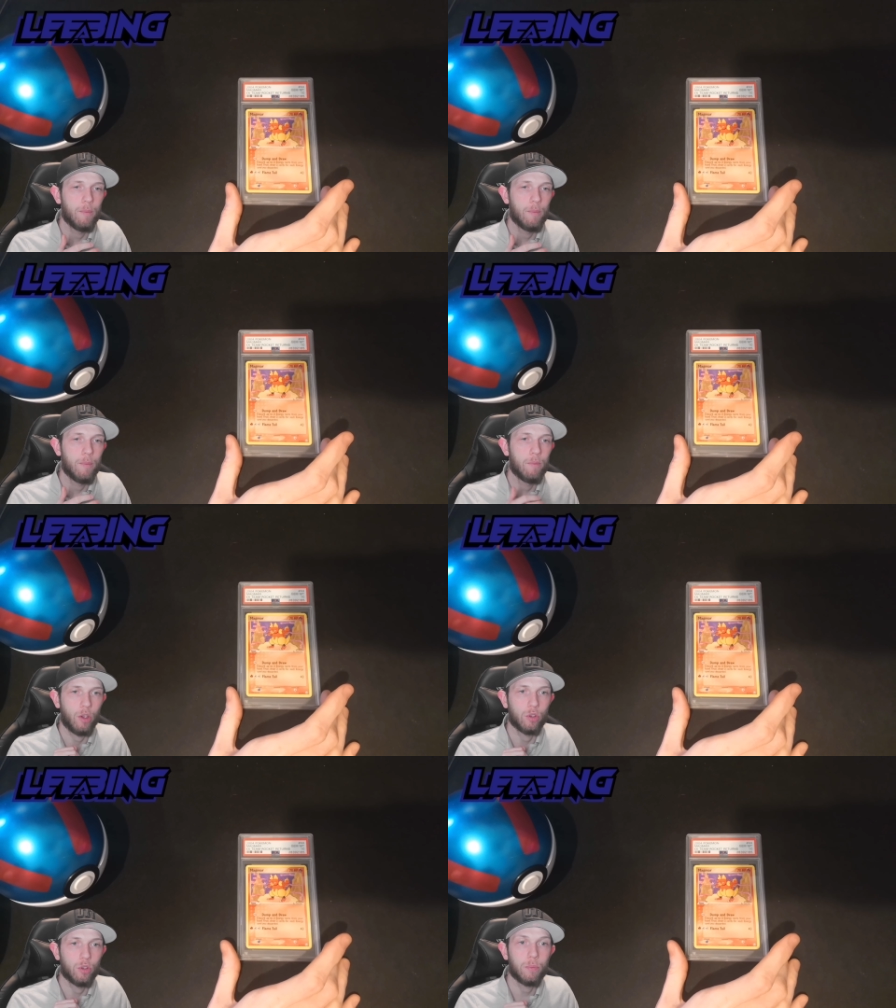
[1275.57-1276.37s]
So it
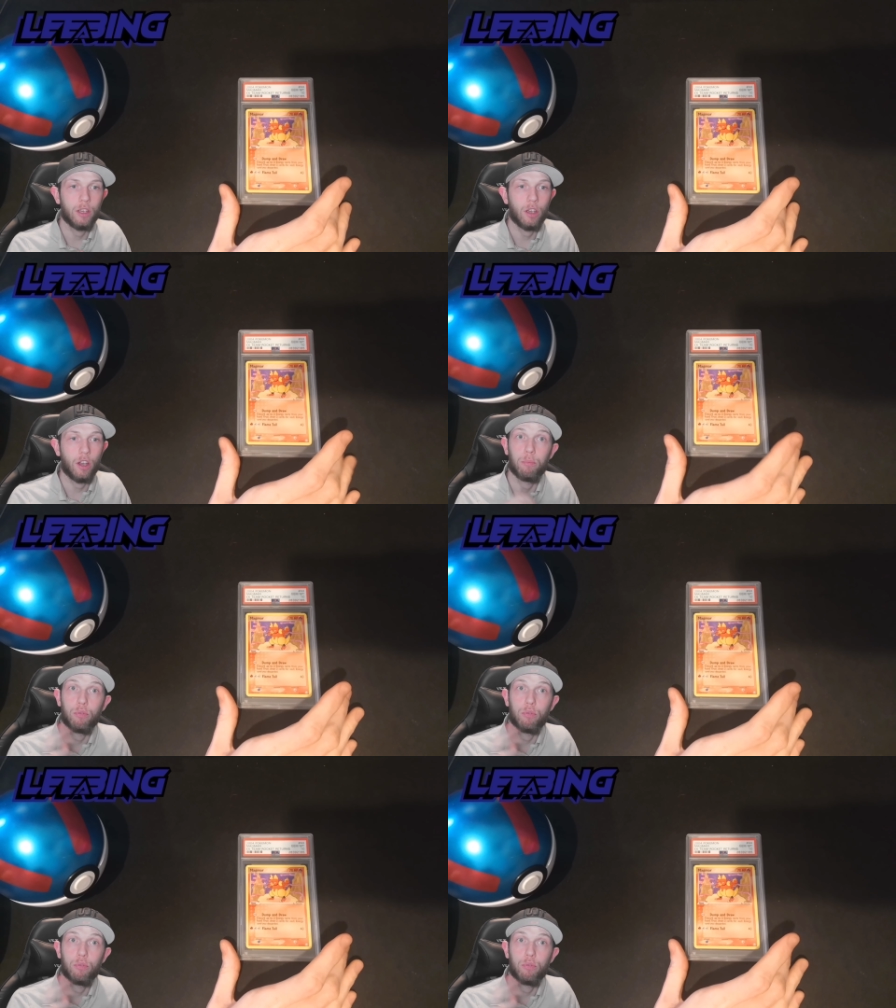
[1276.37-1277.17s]
could be kind of
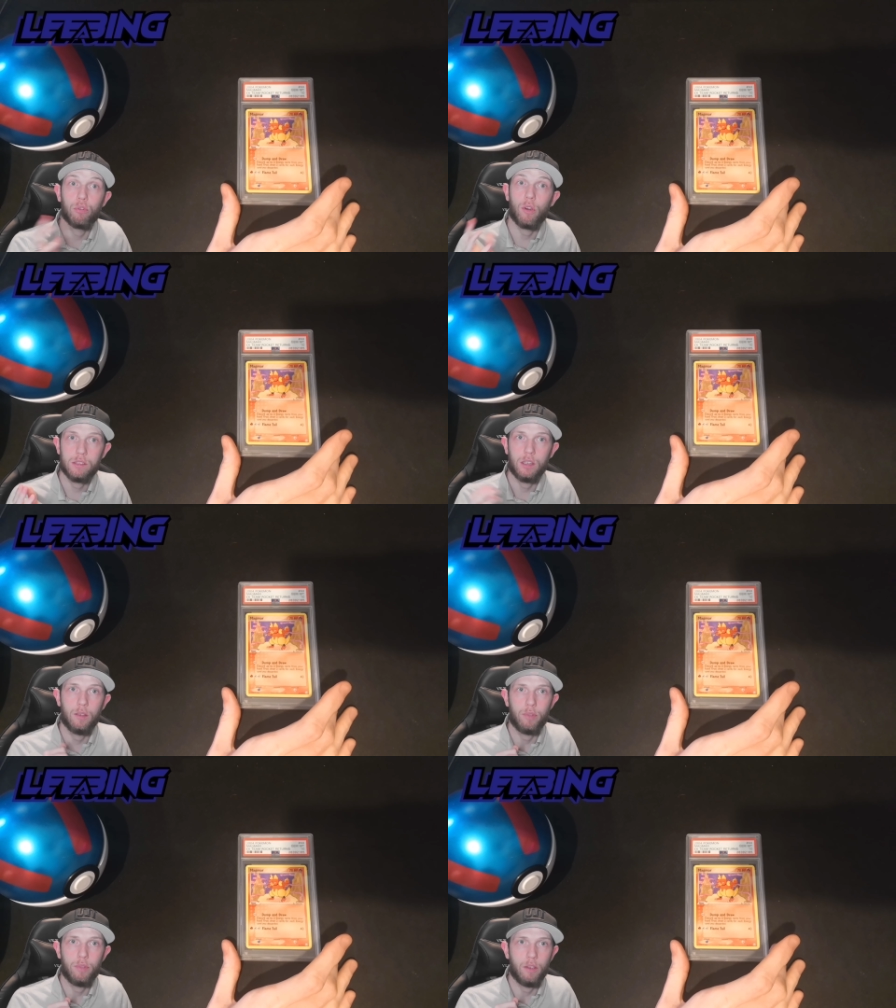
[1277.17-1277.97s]
priceless if
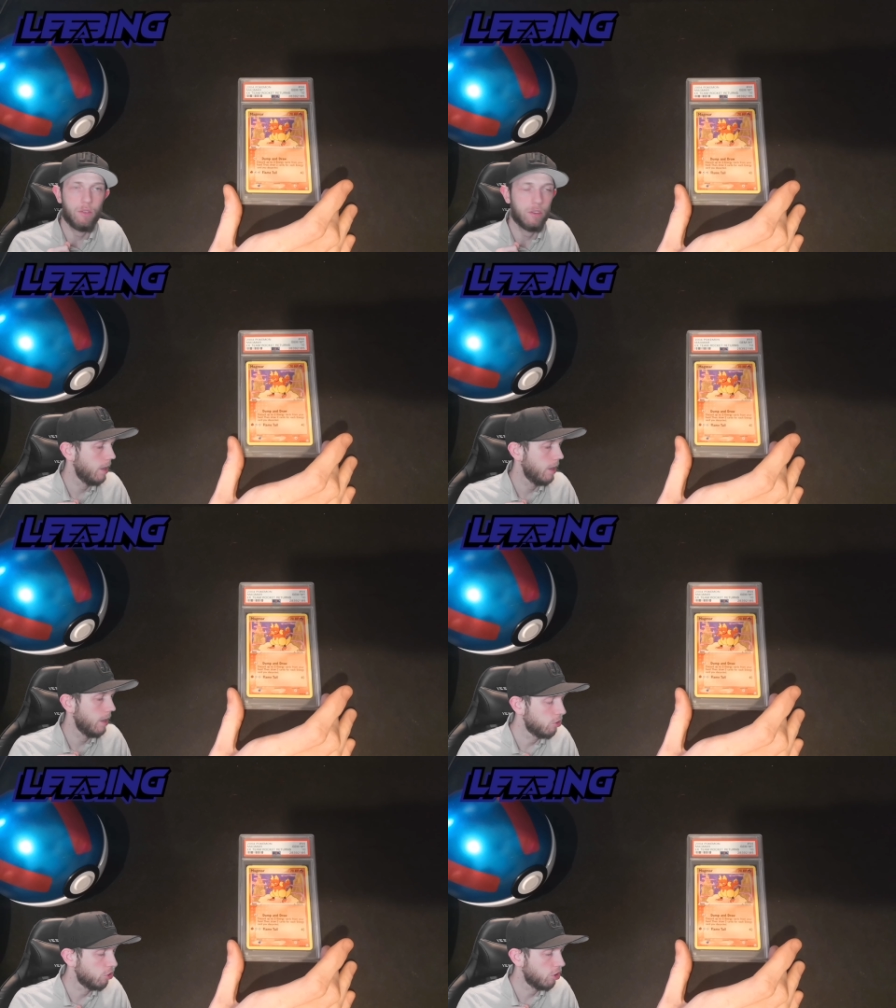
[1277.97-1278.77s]
there isn't a value, which
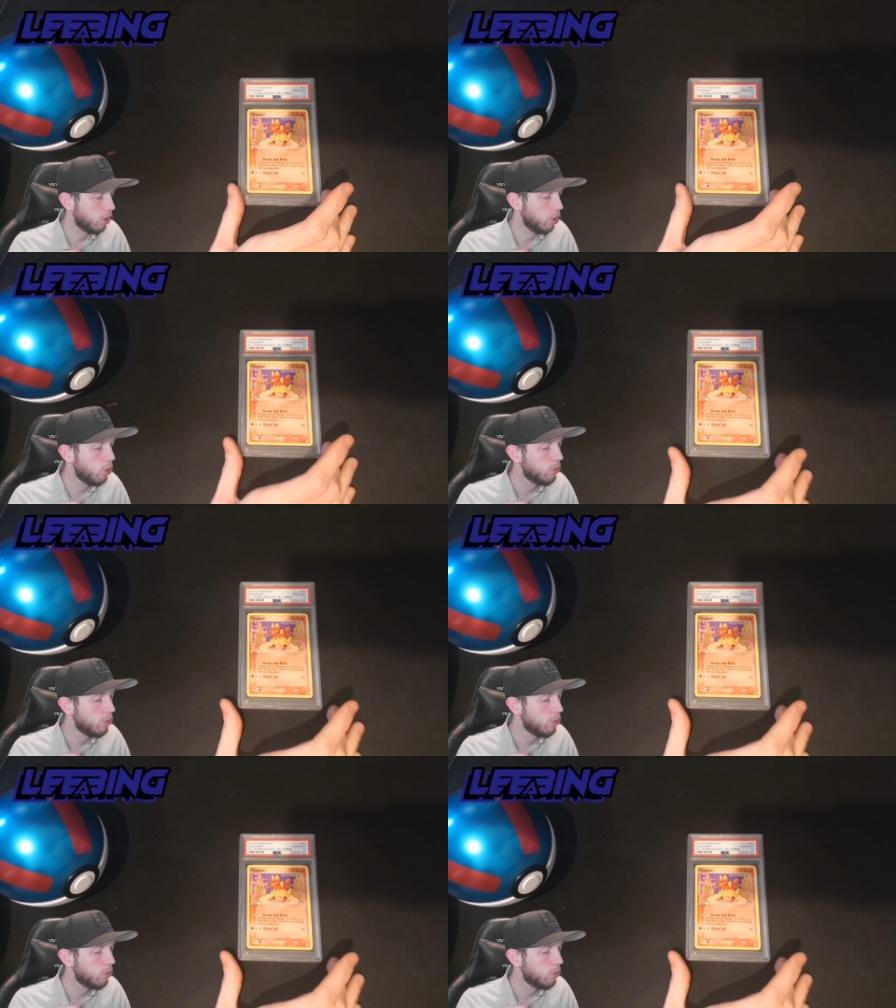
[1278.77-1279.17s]
is kind of cool.